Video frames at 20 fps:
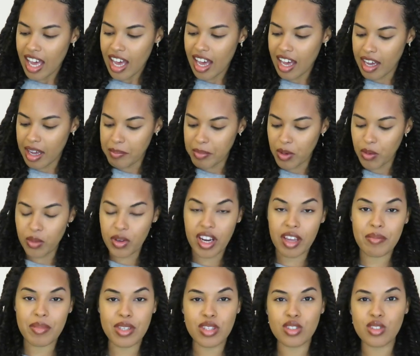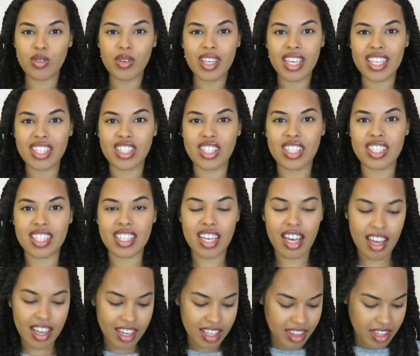Uh, but what I've been doing is just
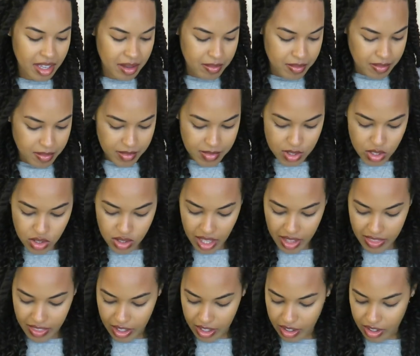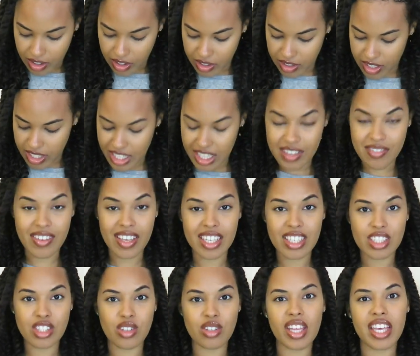cutting them so that they're even.
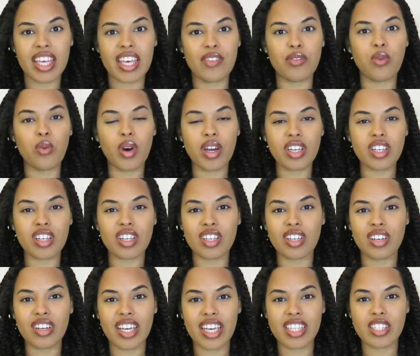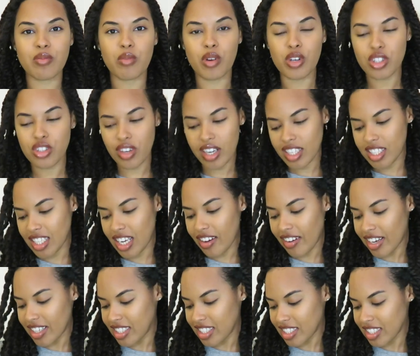So, like if one curl gets more stretched out,
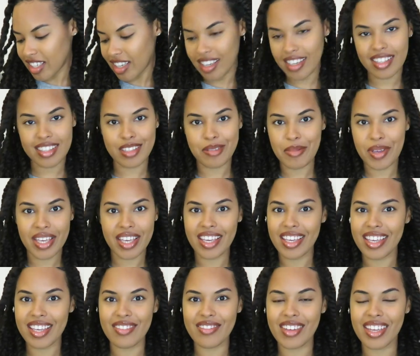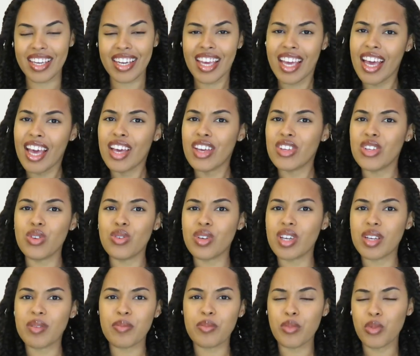I just cut it to make it even. You
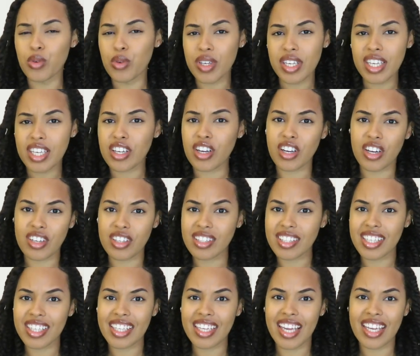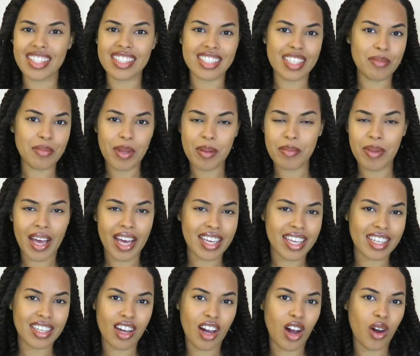could re curl it and dip it back
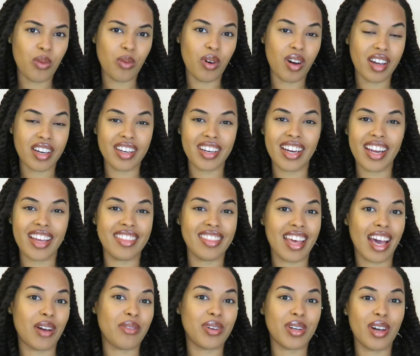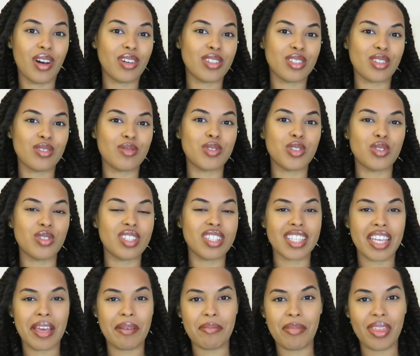in hot water, and that would also do the
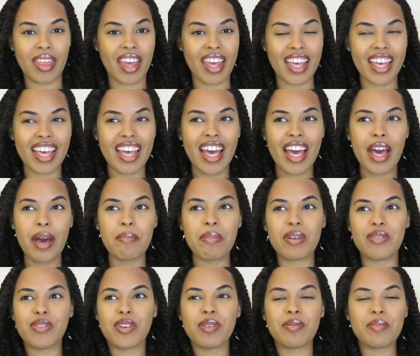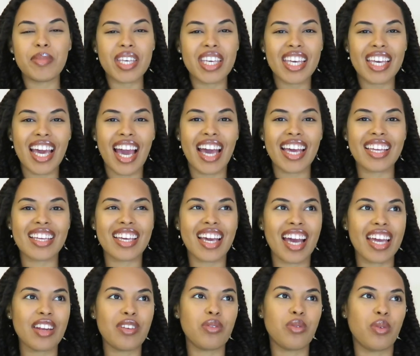same thing. But for me, I
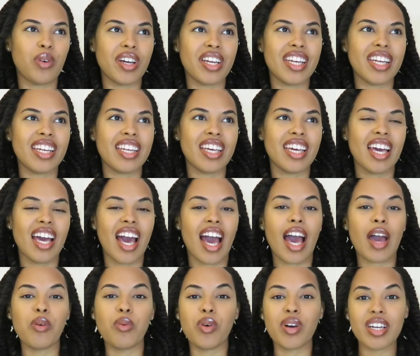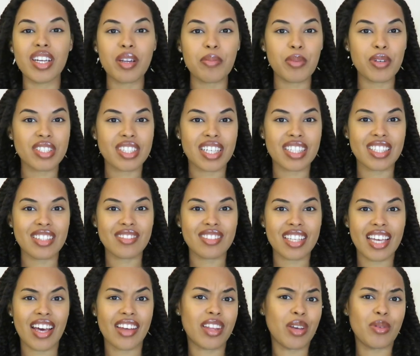kind of wanted I wanted a protective
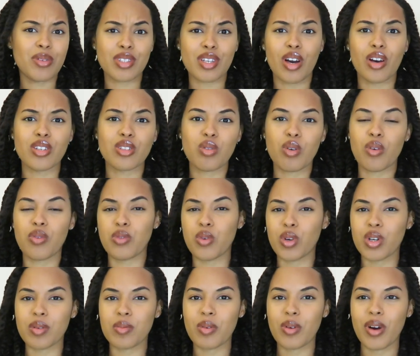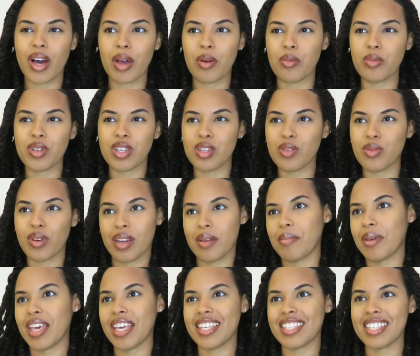style that was also affordable. I didn't want to
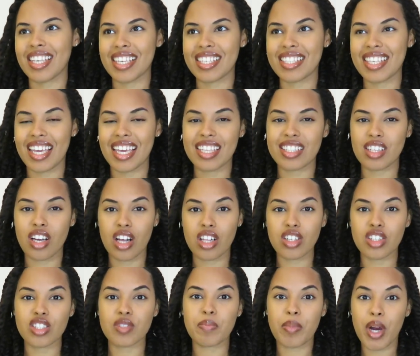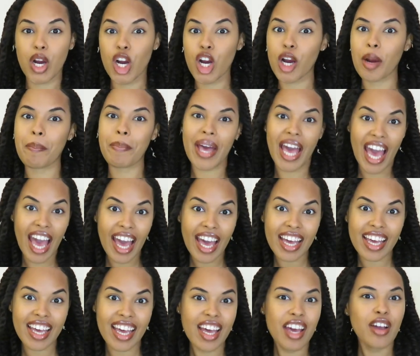pay six to eight dollars per
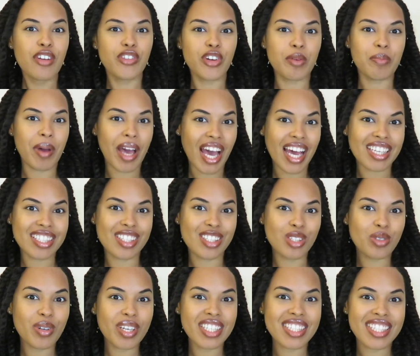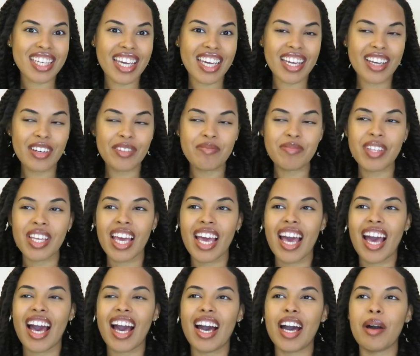pack for passion twist hair.
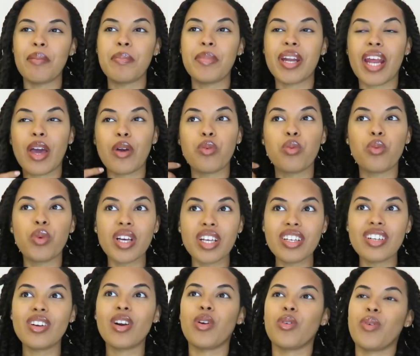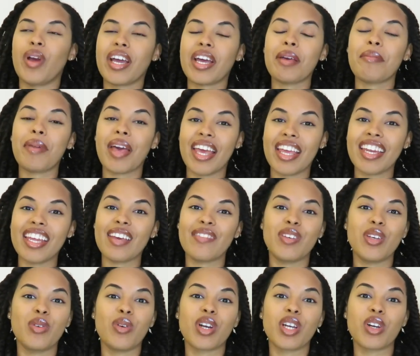Um, but I will recommend if
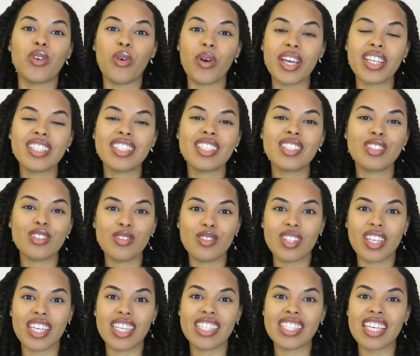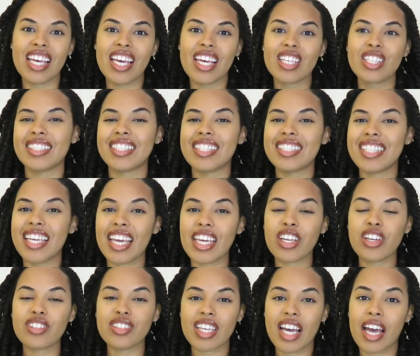you are going to do this to take
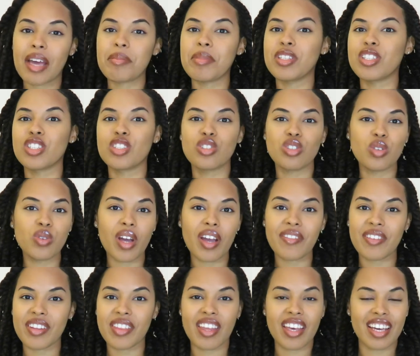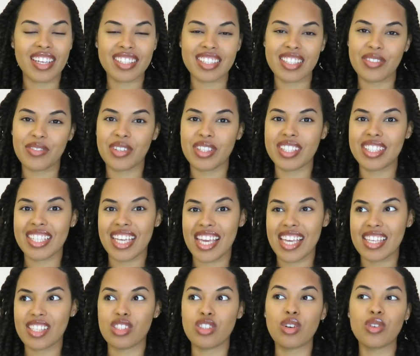your time and just do everything on different
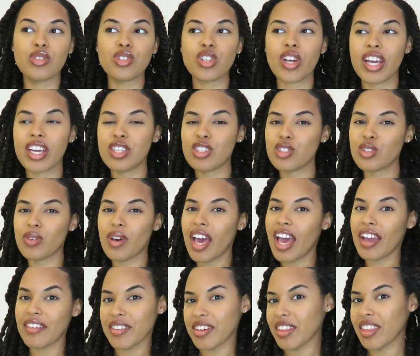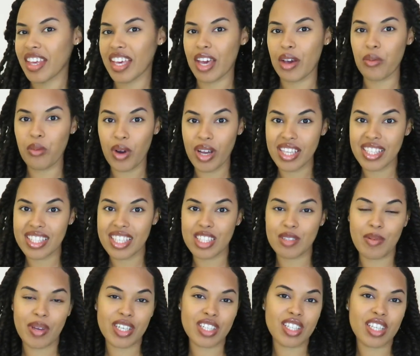days. Don't try and do everything at once,
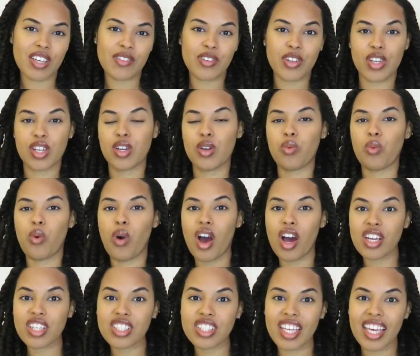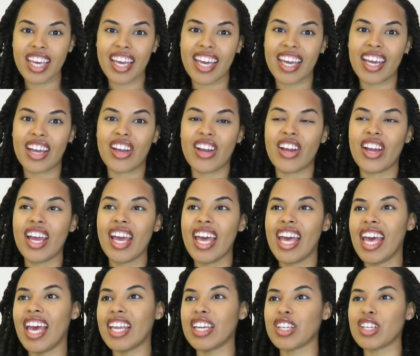especially if you're gonna wash the hair
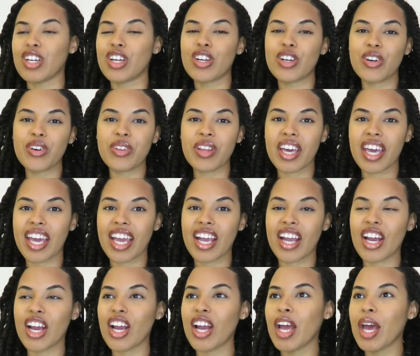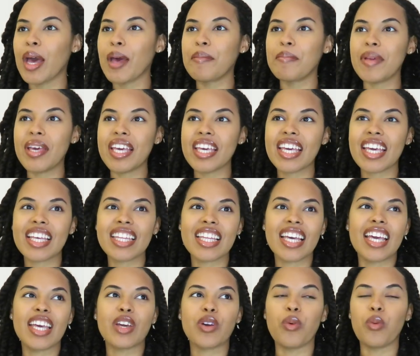and curl the hair. Make it
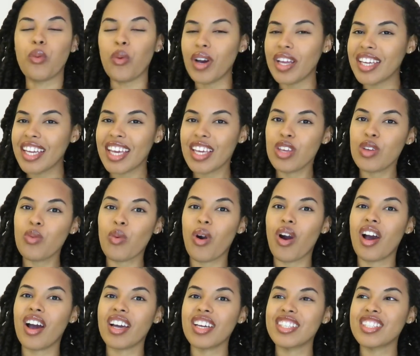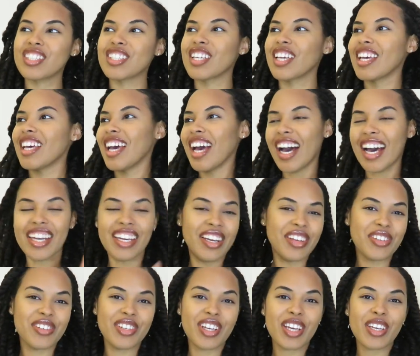like one day you wash,
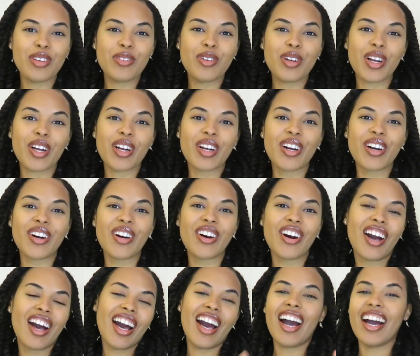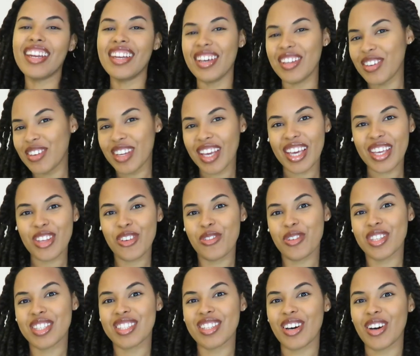another day you curl, another day you
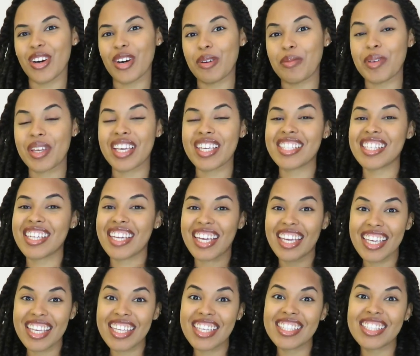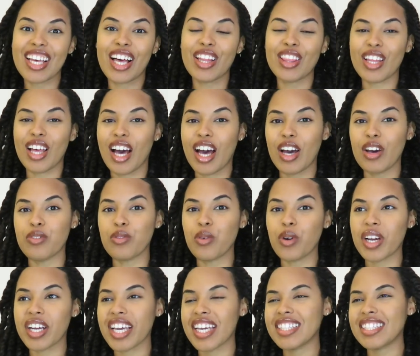install because it is a lot of work.